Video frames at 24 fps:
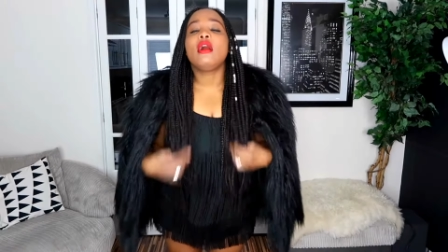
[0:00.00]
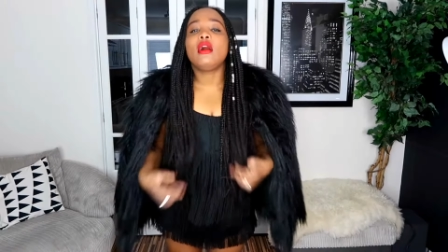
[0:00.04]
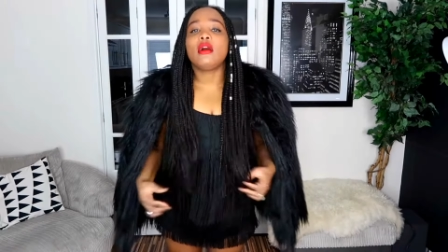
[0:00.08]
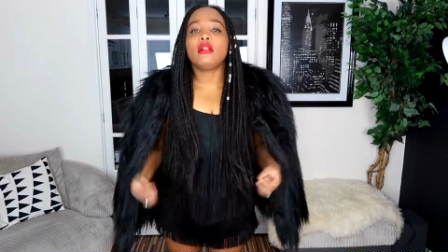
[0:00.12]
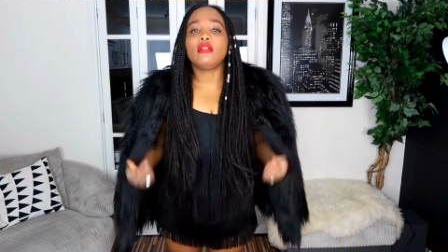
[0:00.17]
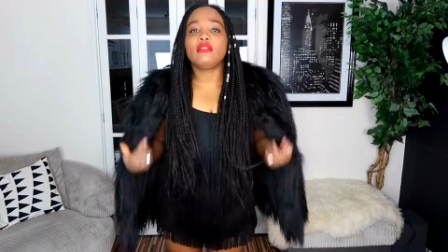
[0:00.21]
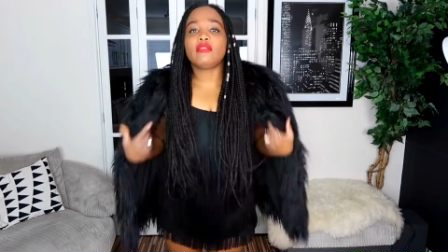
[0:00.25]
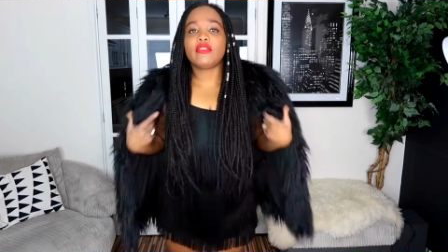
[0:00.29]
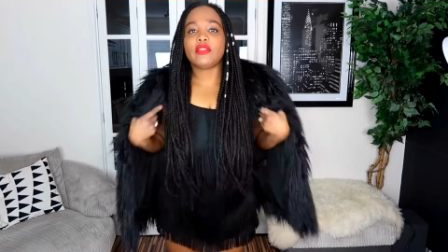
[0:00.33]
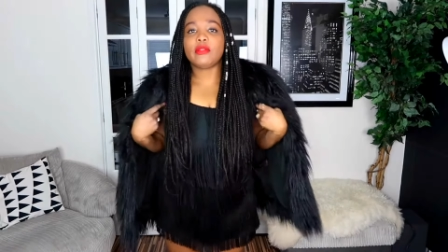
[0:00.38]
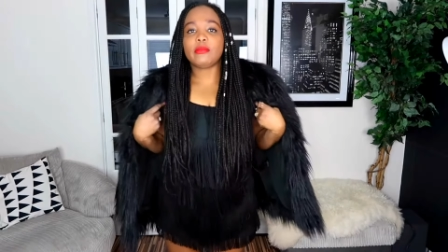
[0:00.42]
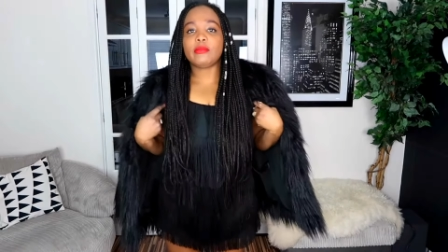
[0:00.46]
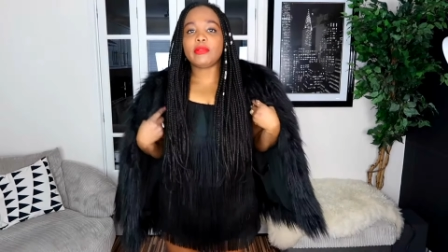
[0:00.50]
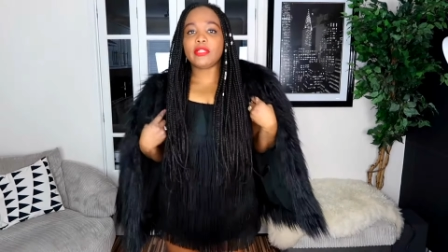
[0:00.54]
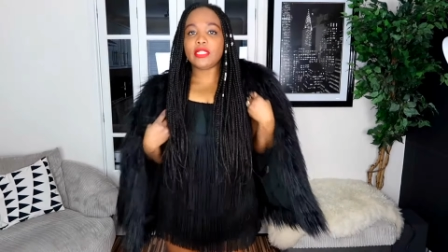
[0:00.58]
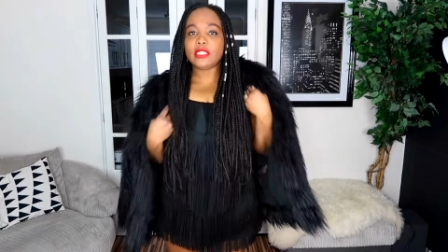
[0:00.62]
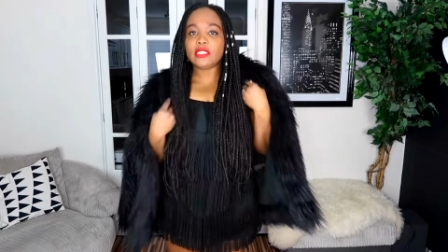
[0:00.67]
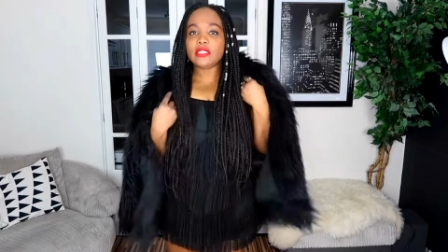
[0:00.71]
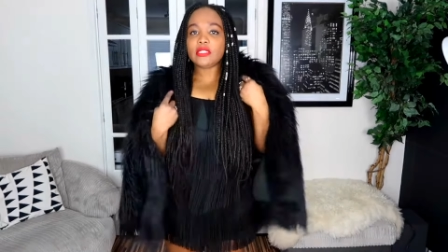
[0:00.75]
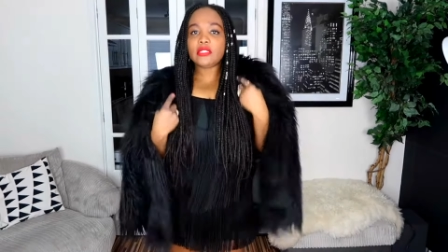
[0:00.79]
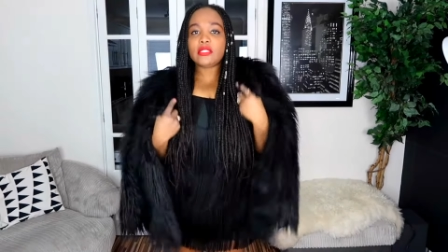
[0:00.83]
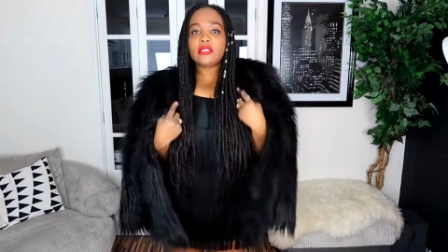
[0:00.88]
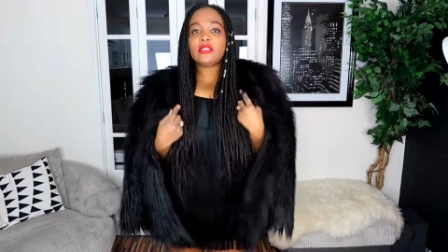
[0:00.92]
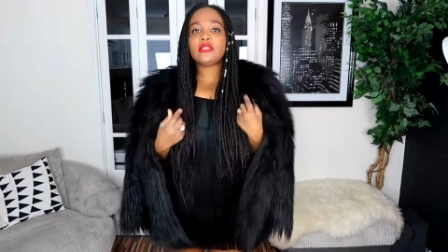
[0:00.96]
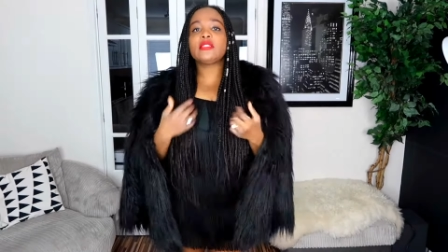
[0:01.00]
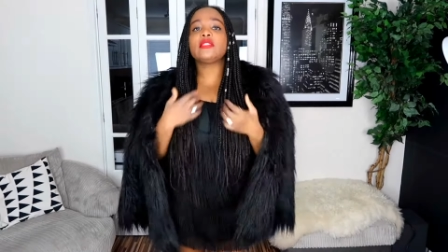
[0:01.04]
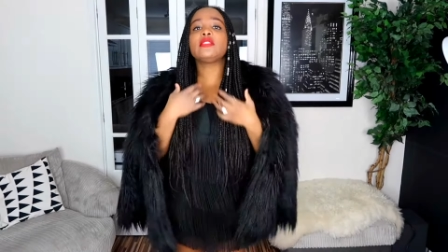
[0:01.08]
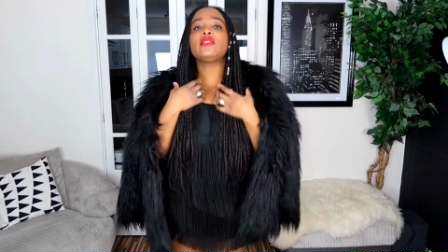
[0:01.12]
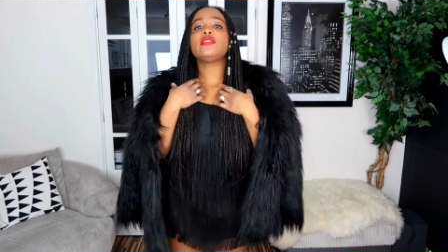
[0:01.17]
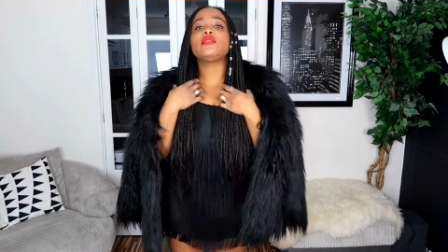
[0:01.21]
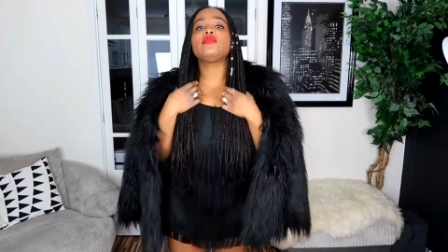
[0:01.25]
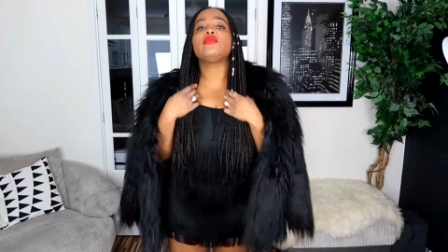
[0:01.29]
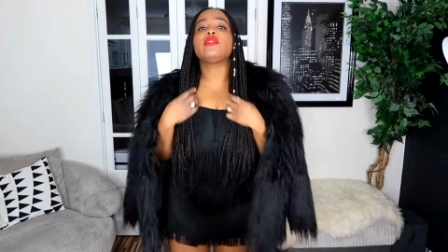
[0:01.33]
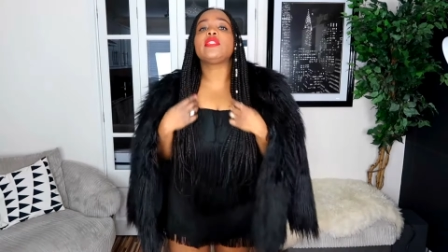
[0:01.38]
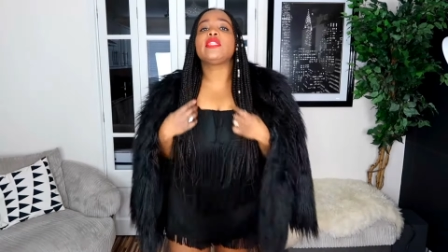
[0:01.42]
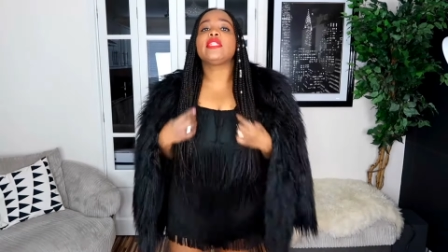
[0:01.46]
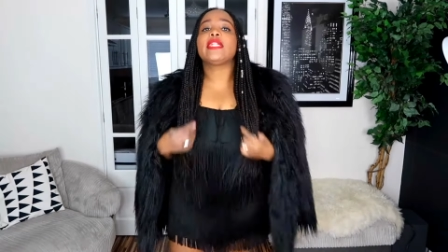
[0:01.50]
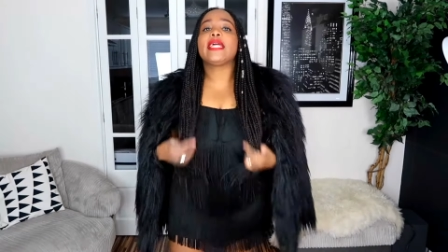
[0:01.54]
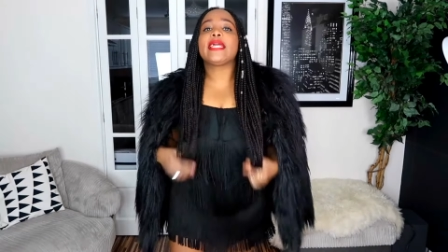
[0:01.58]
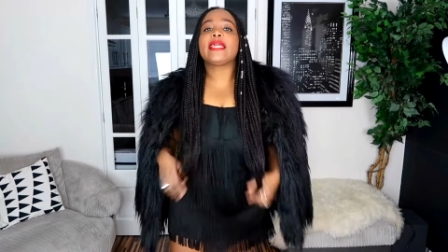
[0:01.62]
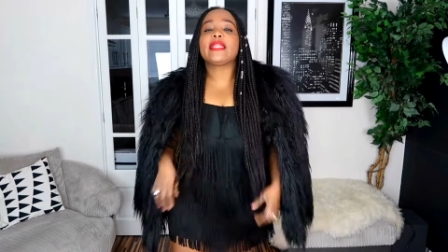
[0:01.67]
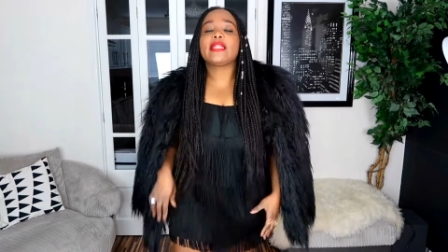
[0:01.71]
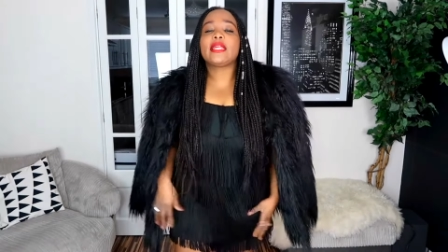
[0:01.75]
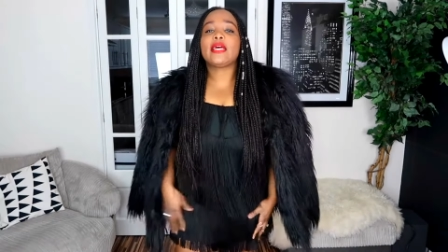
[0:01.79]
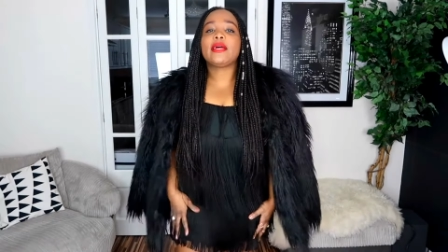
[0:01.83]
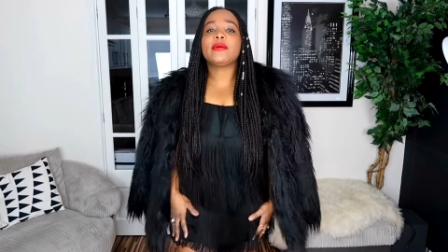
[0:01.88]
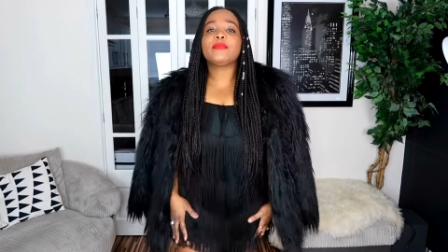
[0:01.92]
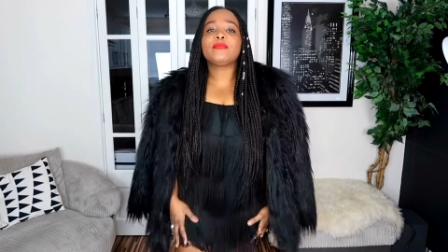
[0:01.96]
all over the place. I don't really
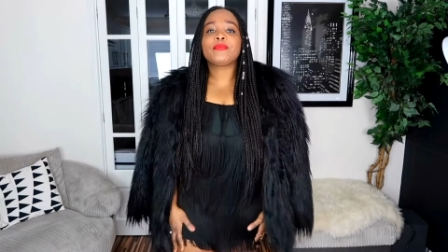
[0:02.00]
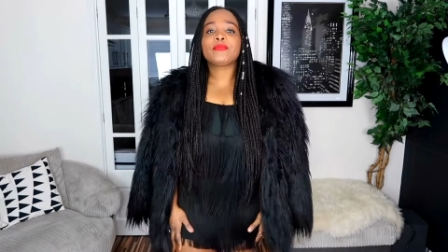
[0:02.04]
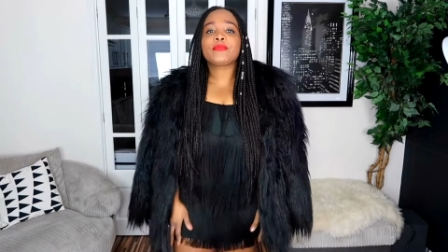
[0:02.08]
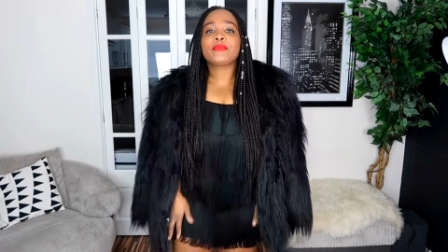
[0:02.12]
like that.